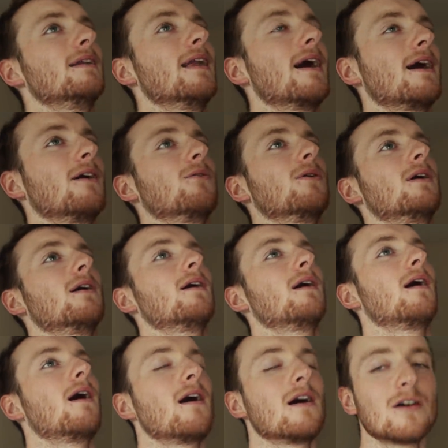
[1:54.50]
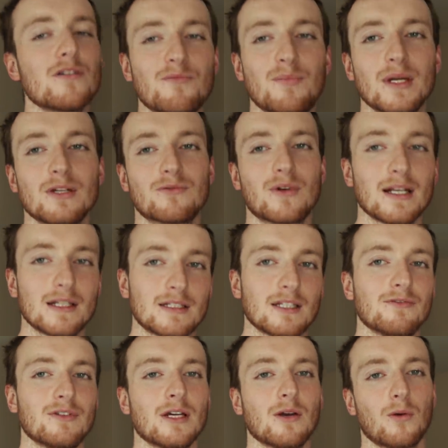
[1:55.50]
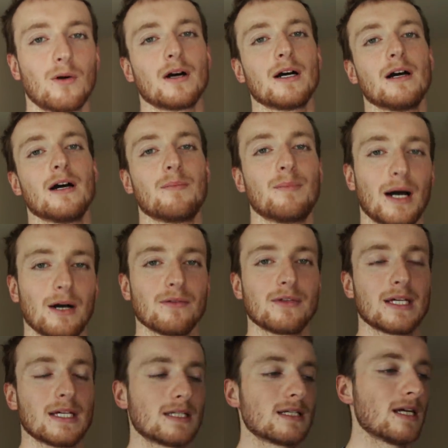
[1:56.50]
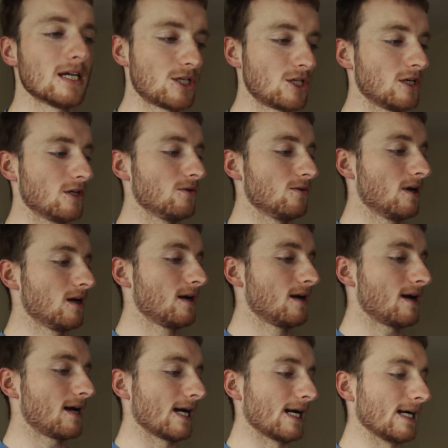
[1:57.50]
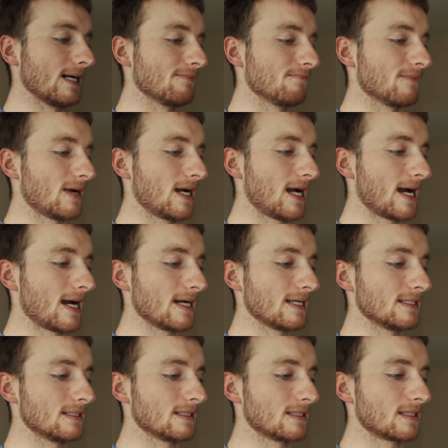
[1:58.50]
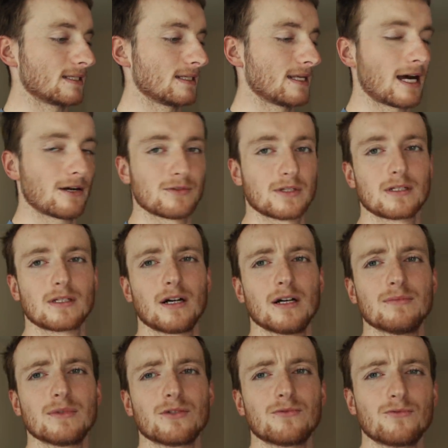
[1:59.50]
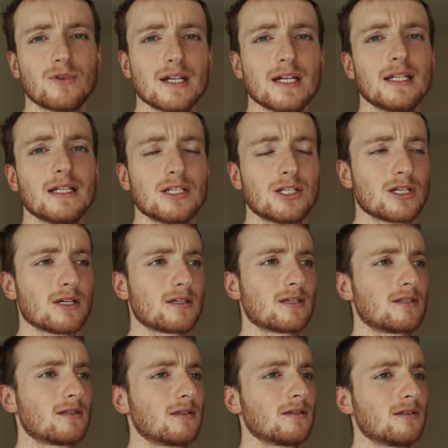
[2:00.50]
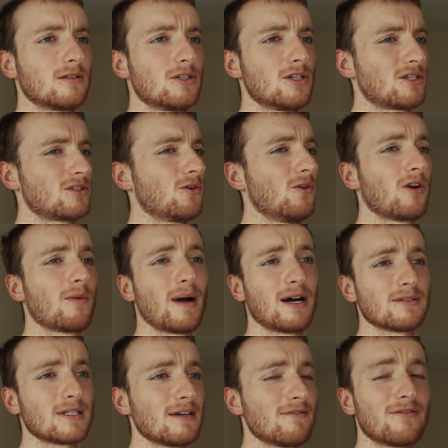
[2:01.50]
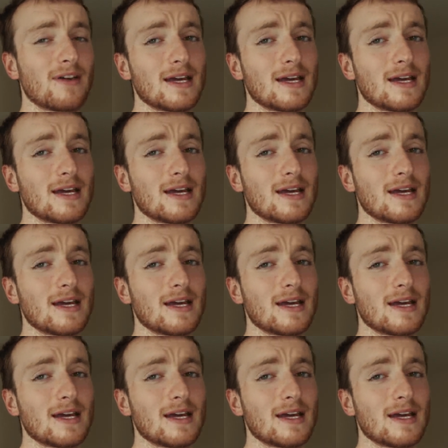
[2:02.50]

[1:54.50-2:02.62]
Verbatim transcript: Now, I've been relatively quiet about this issue, and now's the time to really just talk about it and